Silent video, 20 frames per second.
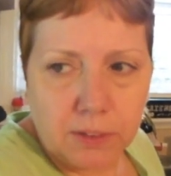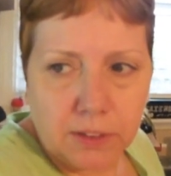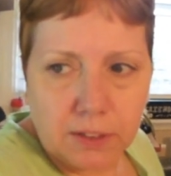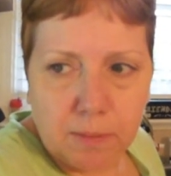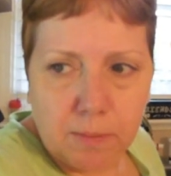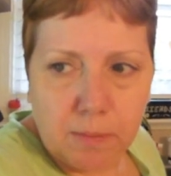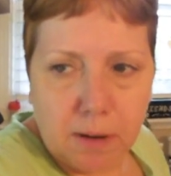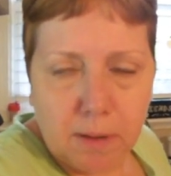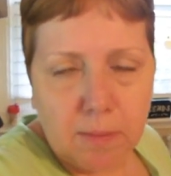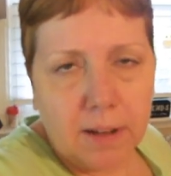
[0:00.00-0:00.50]

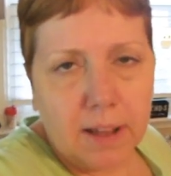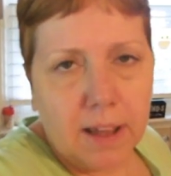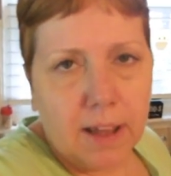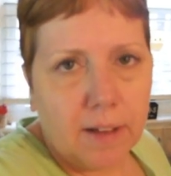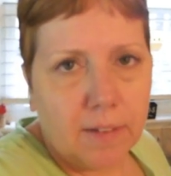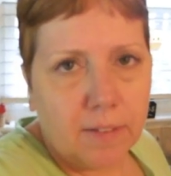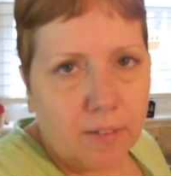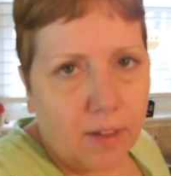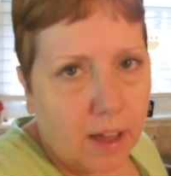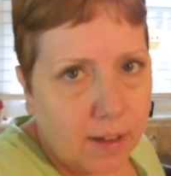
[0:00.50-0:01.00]
which I'll probably
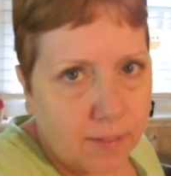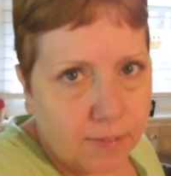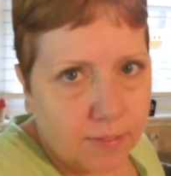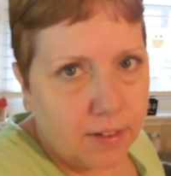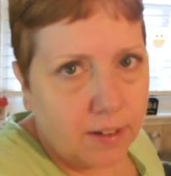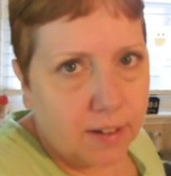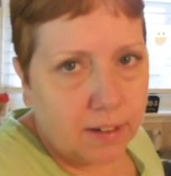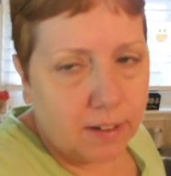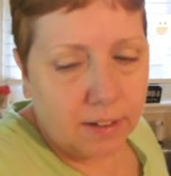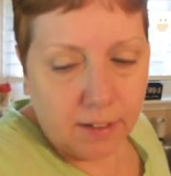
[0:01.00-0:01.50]
have
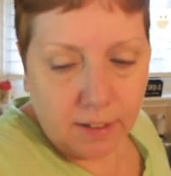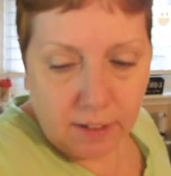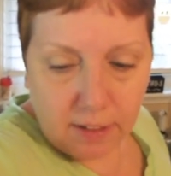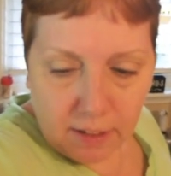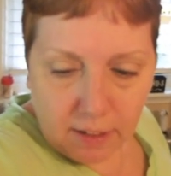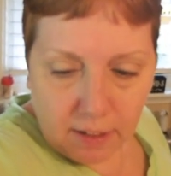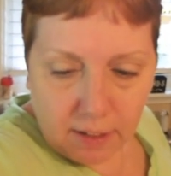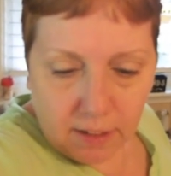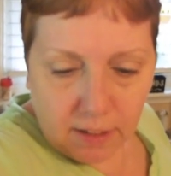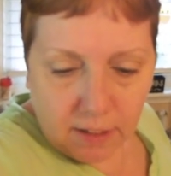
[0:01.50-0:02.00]
after.
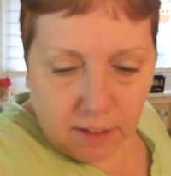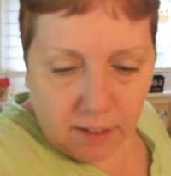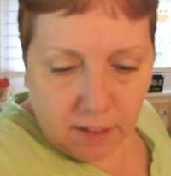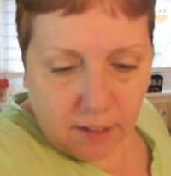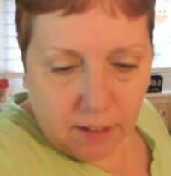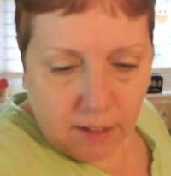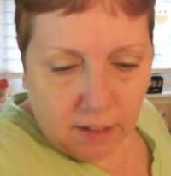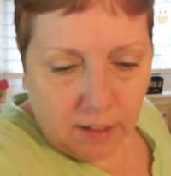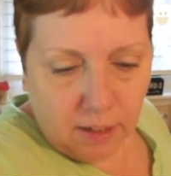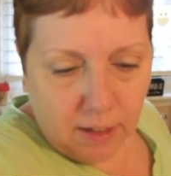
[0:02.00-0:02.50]

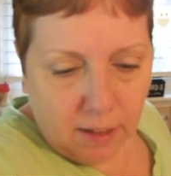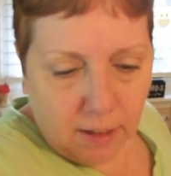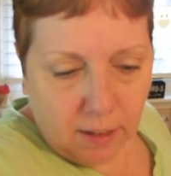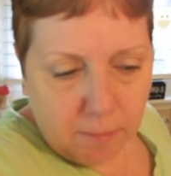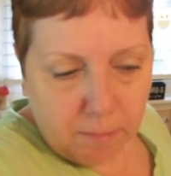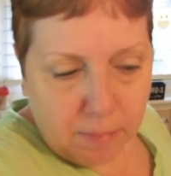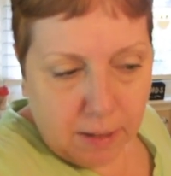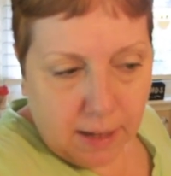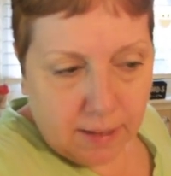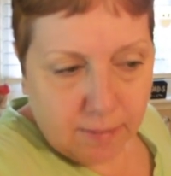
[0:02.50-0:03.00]

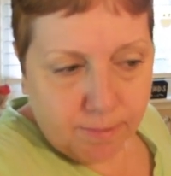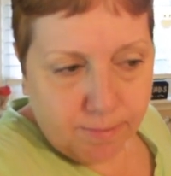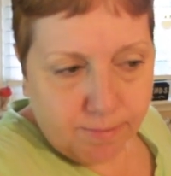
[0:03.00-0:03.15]
But